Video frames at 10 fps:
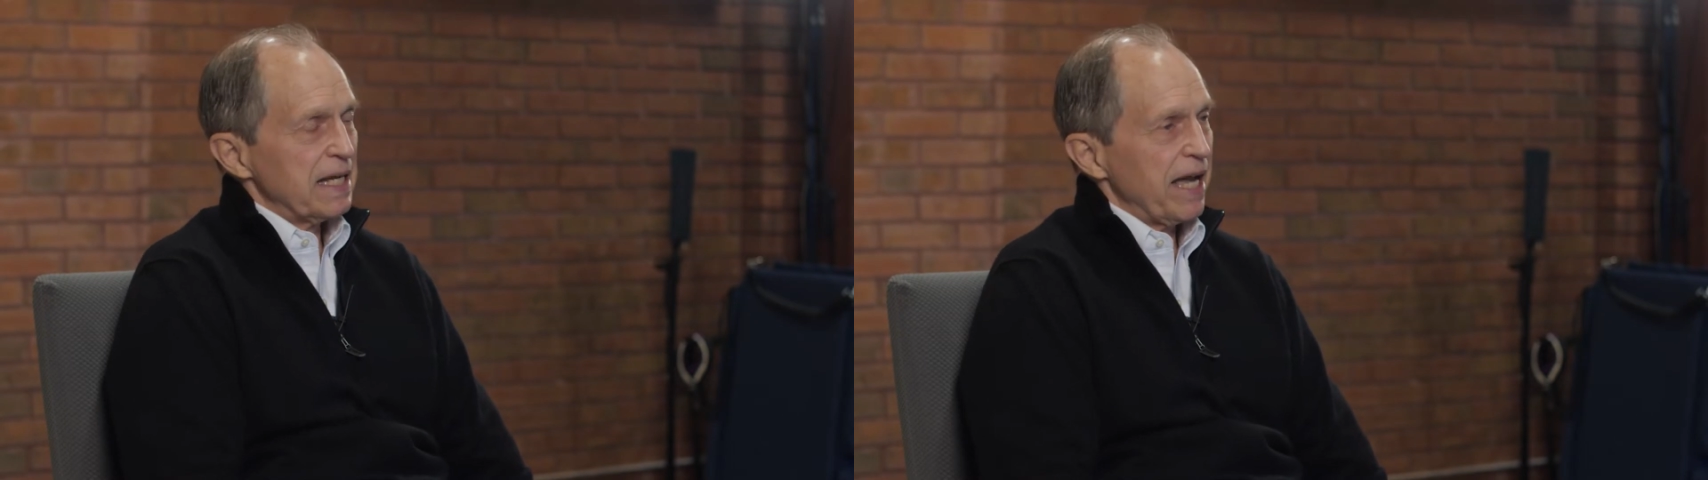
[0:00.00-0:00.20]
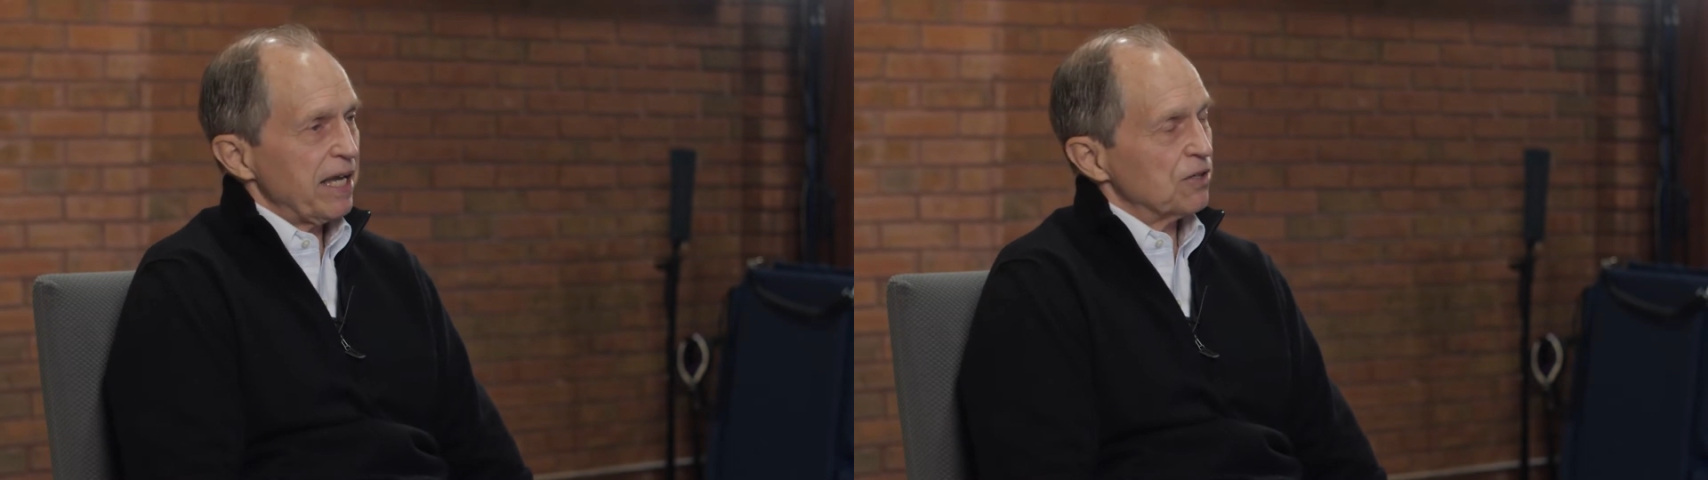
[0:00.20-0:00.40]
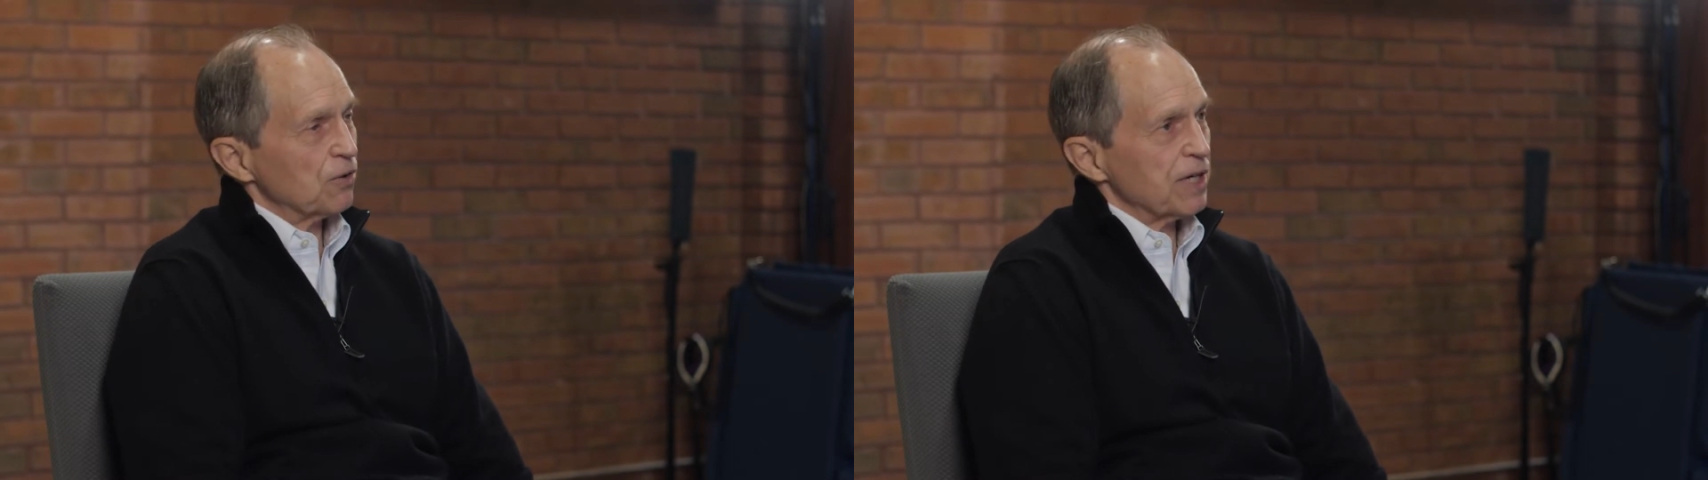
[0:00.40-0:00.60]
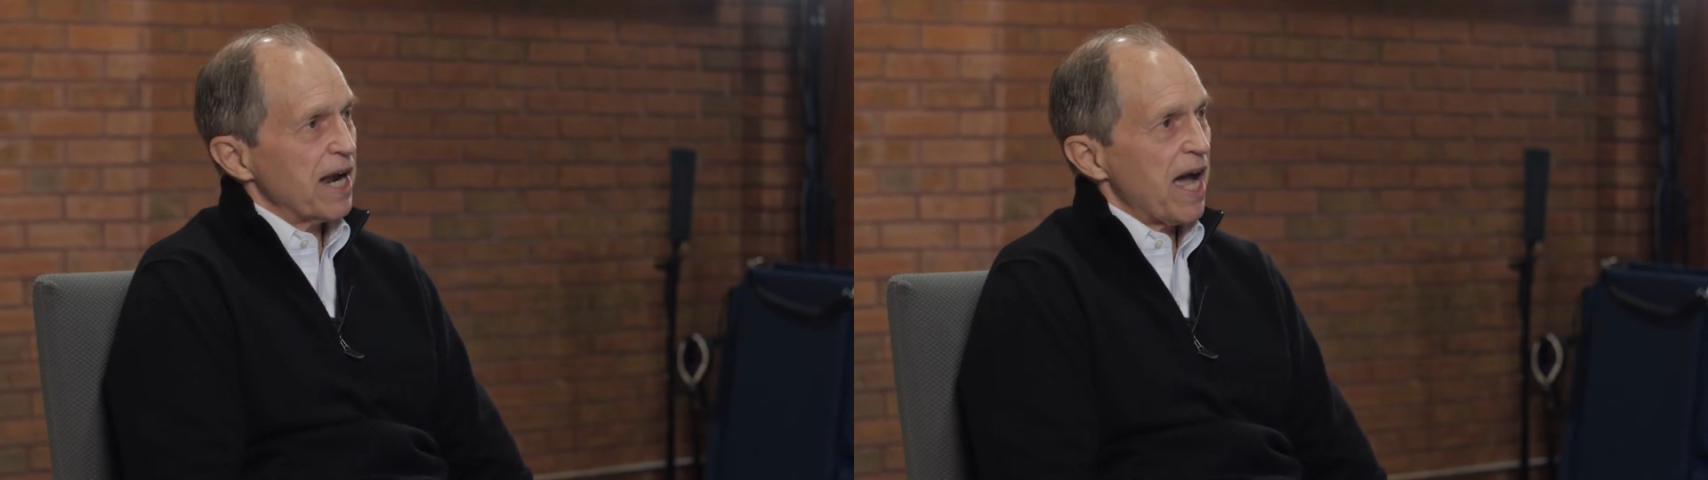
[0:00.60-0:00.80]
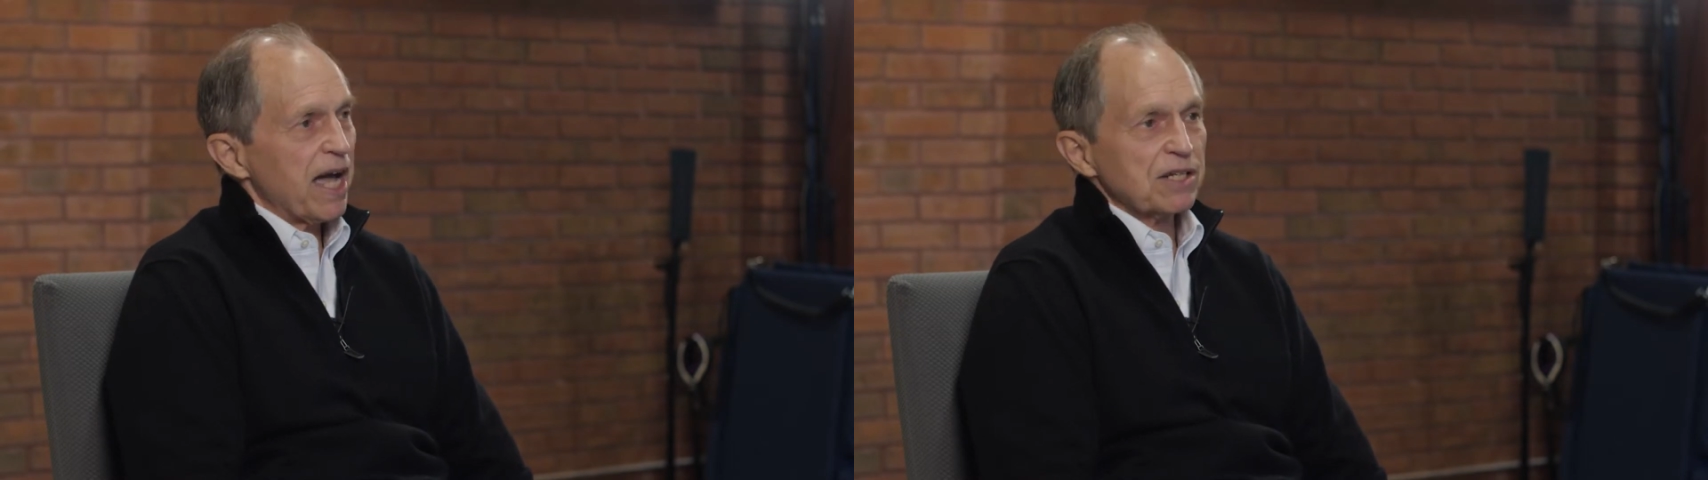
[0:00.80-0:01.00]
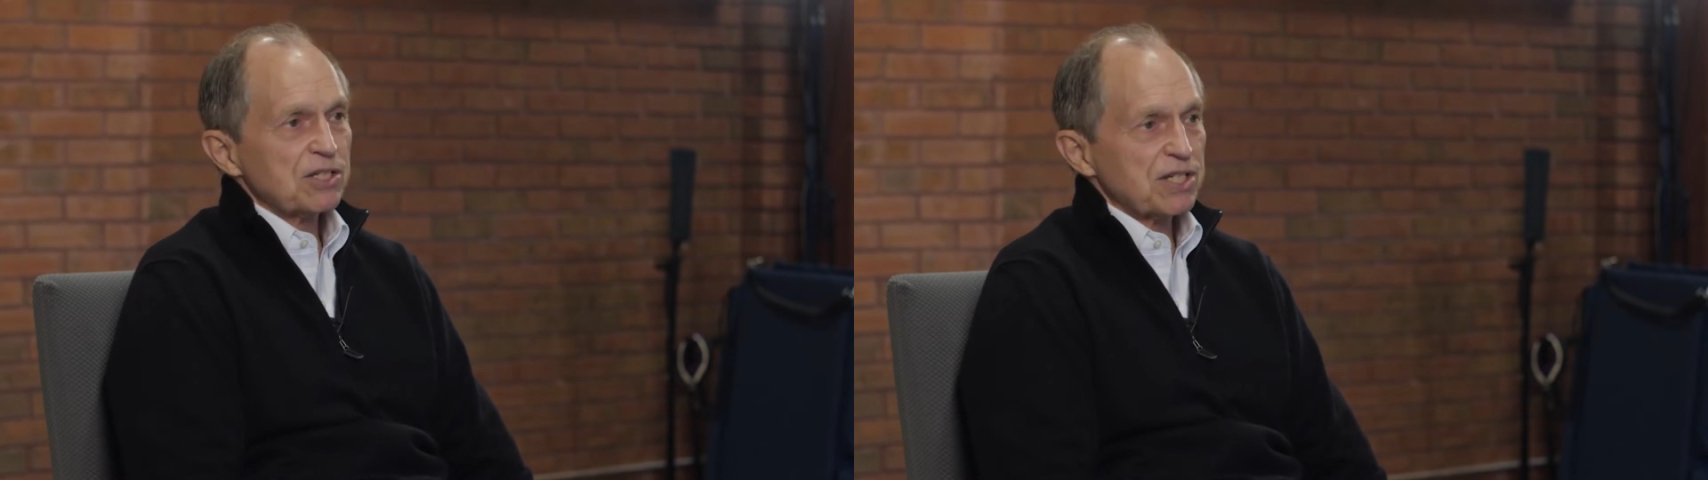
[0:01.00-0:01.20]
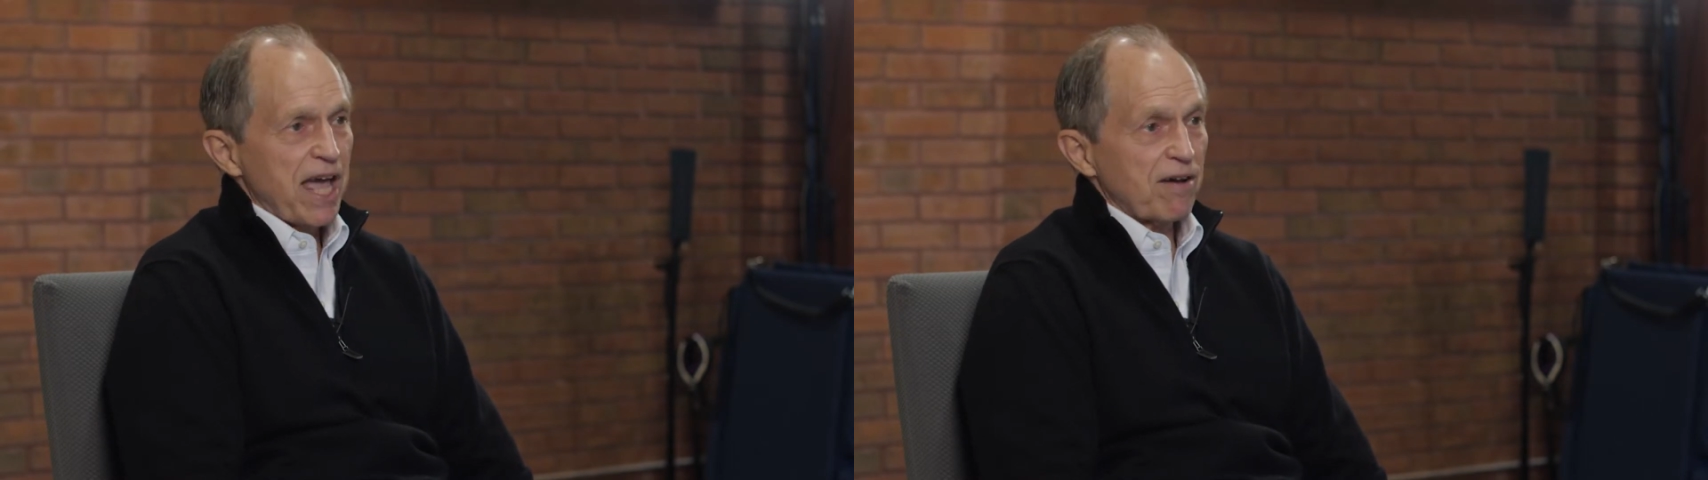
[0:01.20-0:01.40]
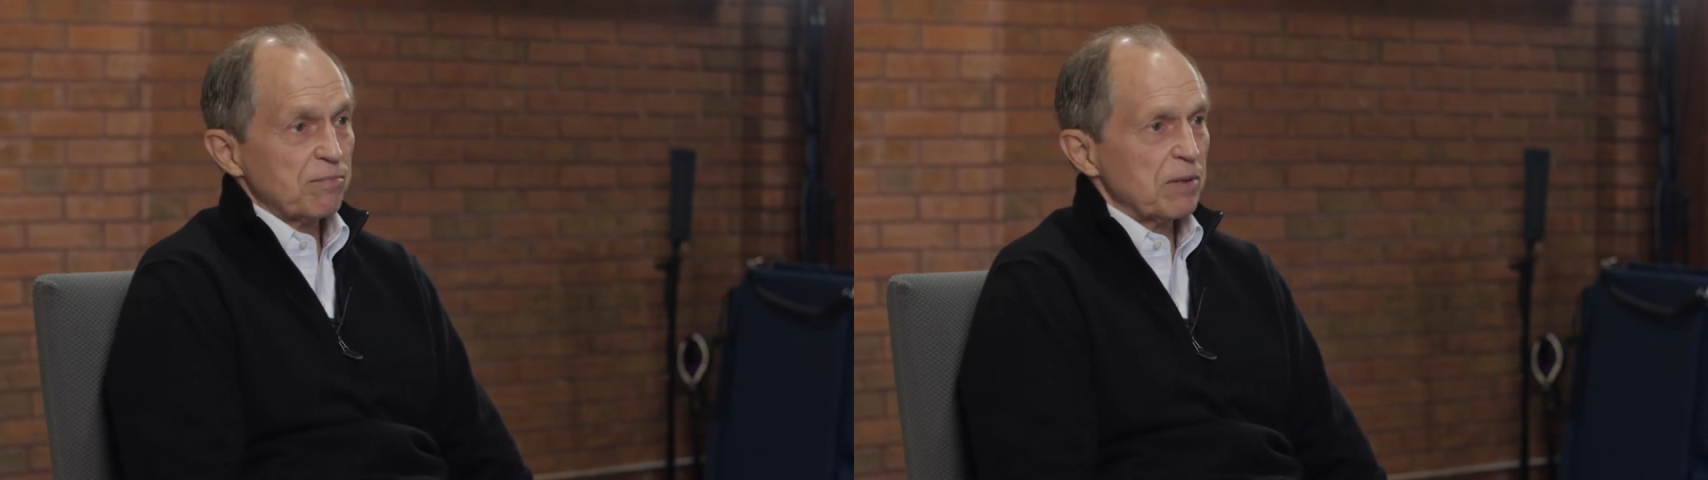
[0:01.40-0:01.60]
eight or nine
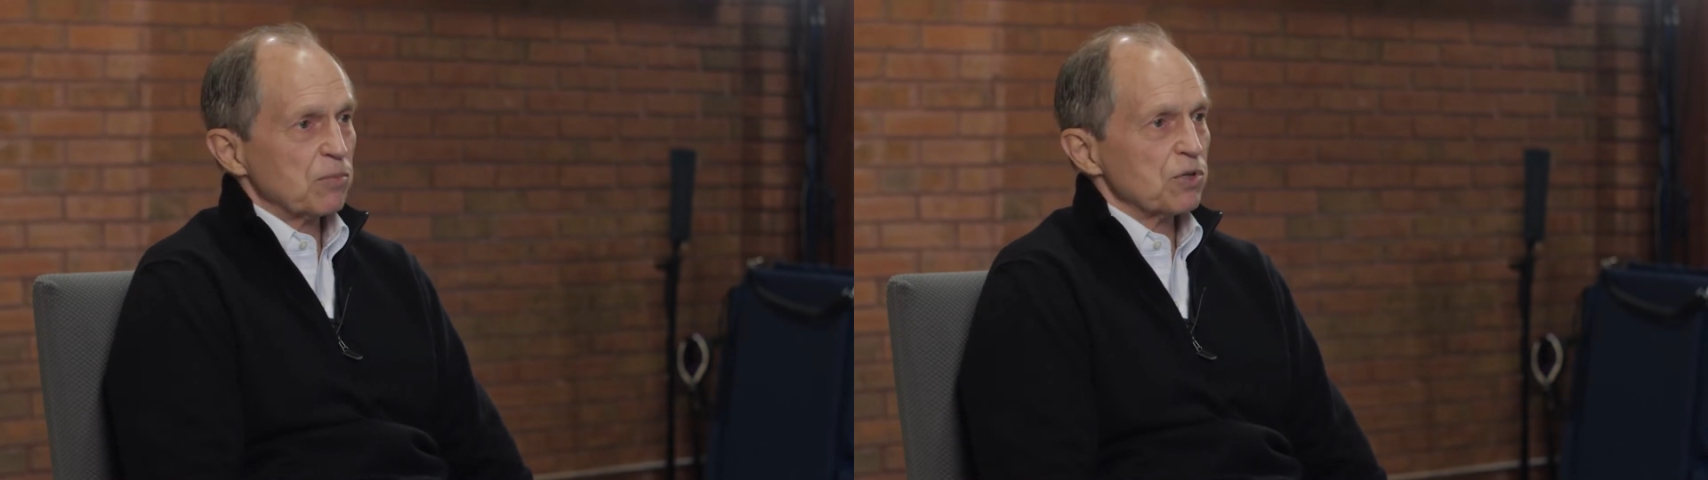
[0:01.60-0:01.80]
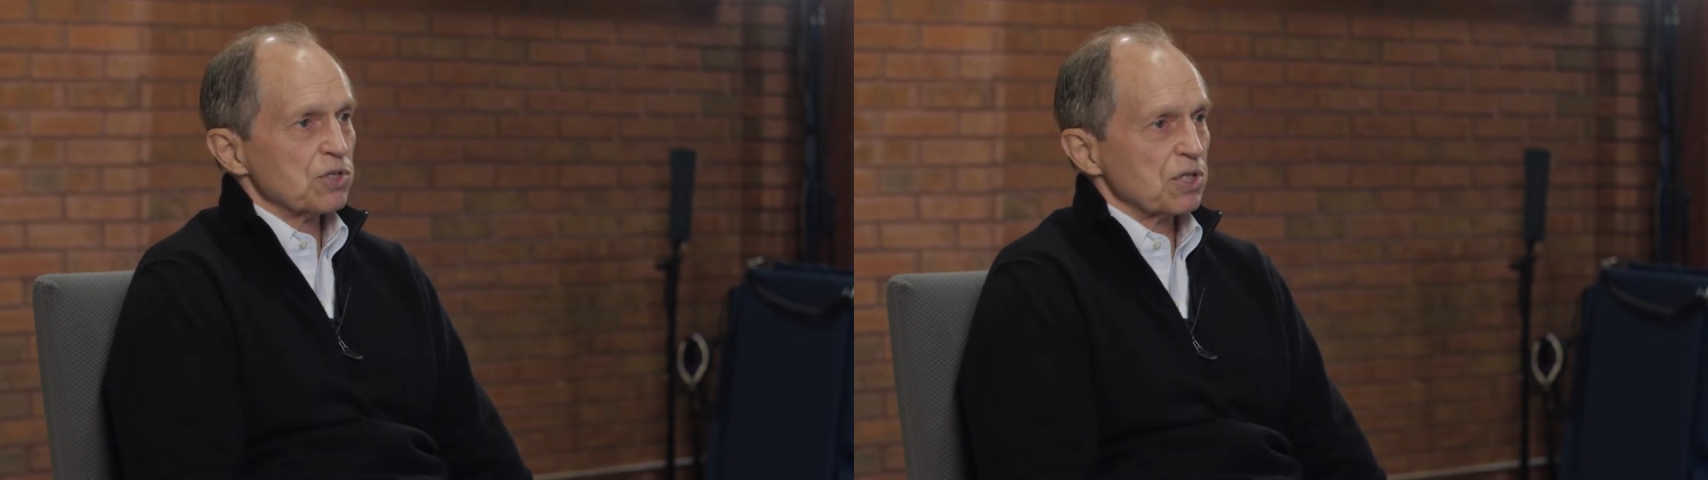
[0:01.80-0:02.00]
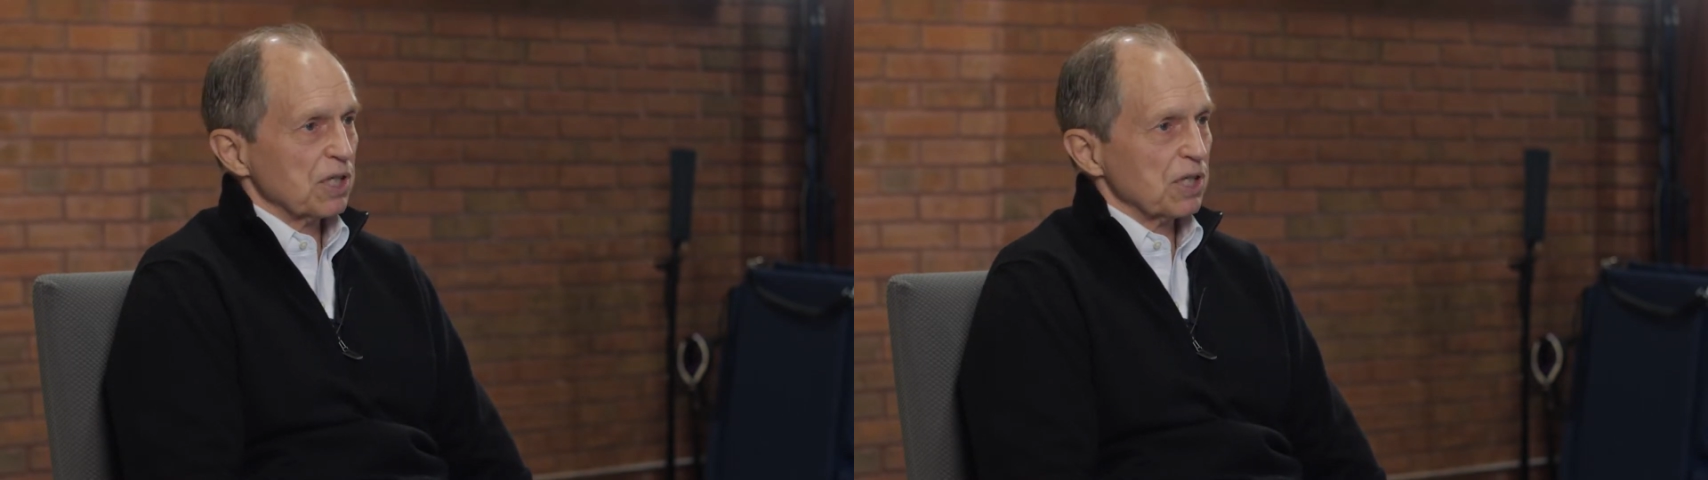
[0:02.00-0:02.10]
staff members